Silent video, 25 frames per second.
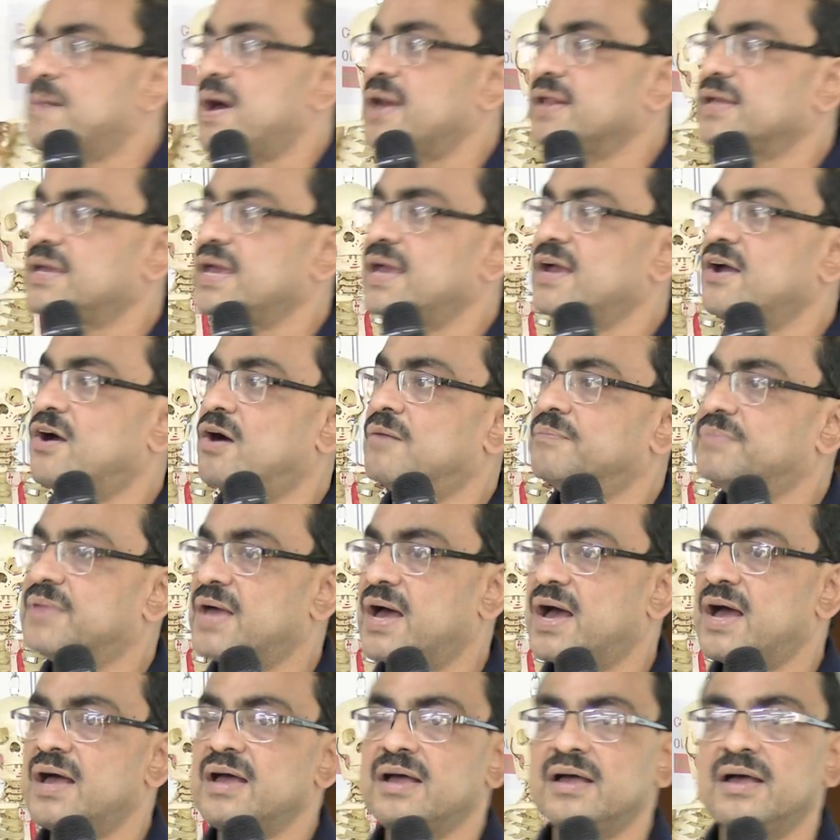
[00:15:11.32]
marking of
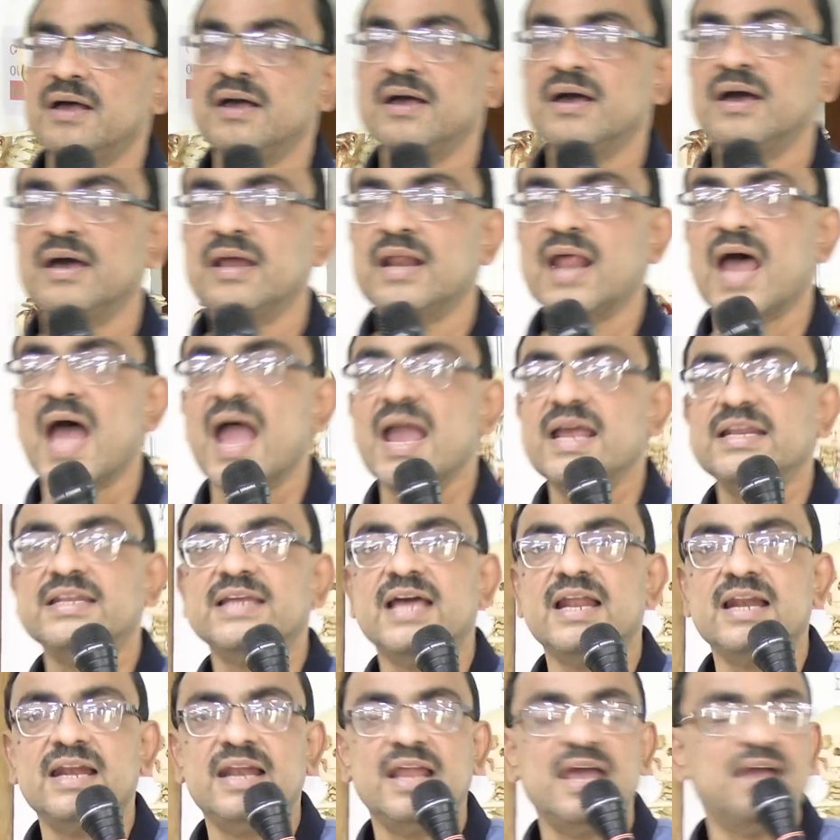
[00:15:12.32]
the right
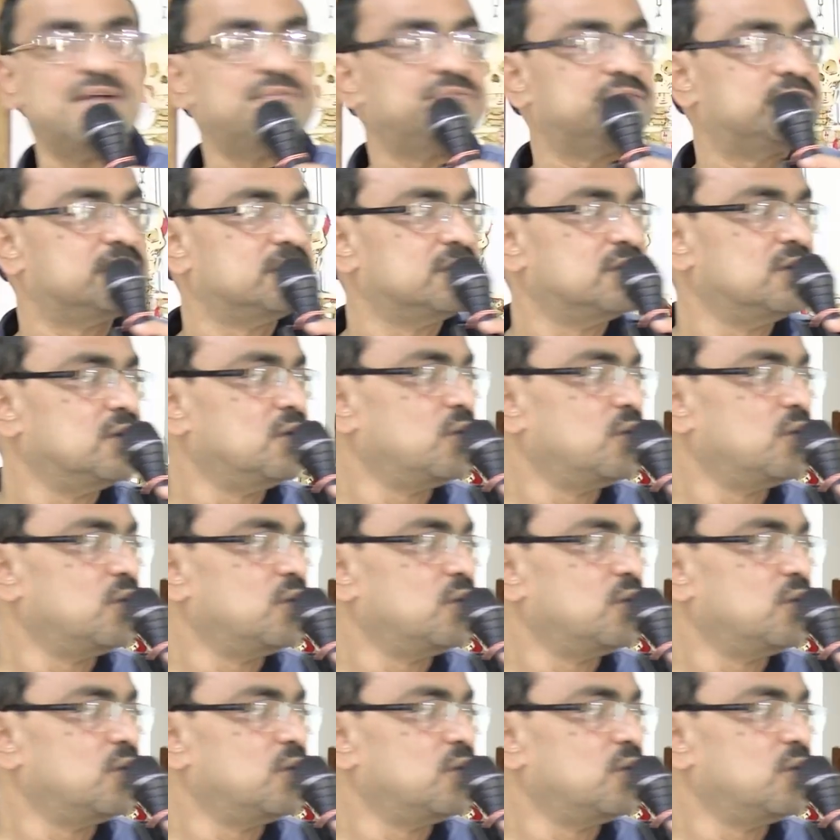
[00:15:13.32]
and left